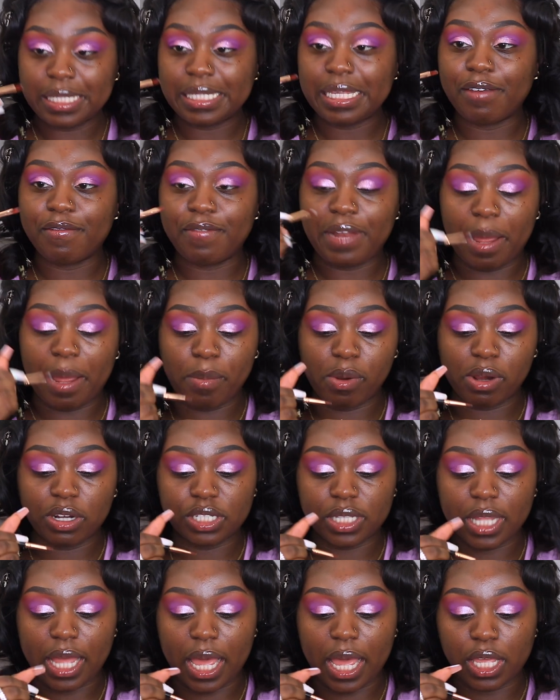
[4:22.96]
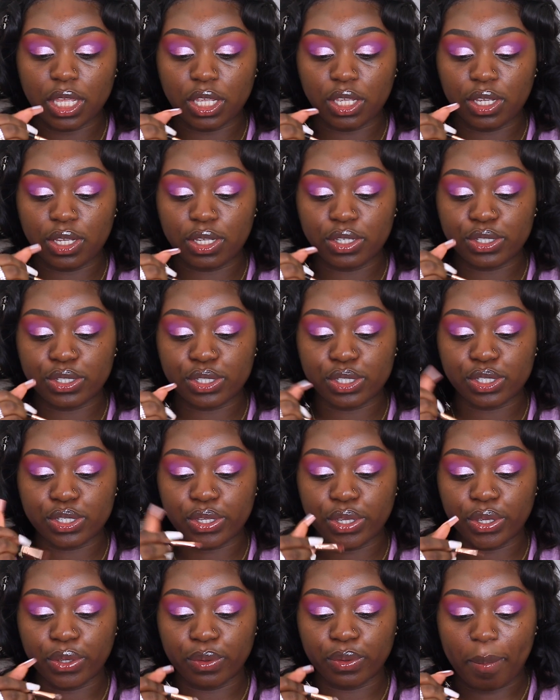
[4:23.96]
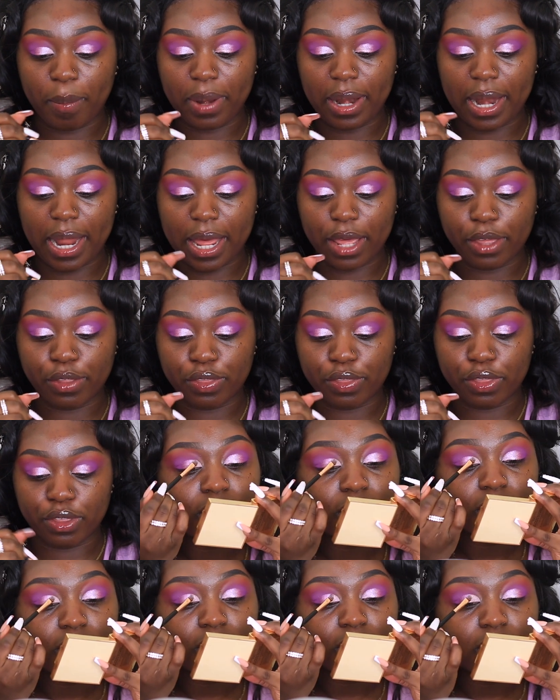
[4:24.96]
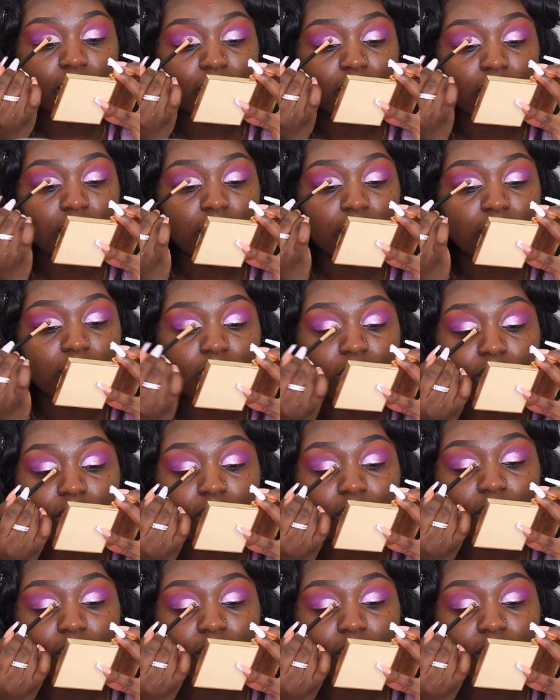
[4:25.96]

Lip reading: Same flat brush that I used to apply the shimmer.